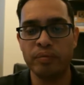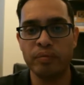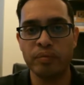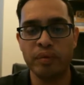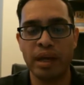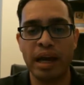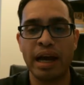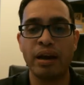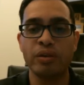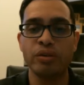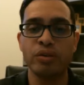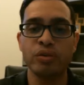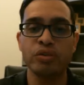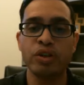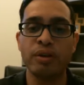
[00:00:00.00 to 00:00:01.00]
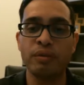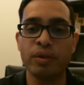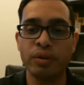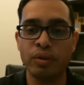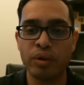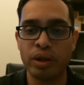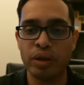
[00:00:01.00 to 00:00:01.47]
how do 7th
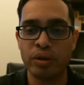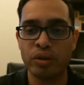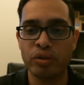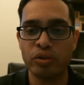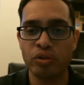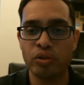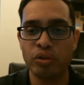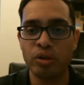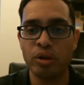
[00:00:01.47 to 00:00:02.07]
graders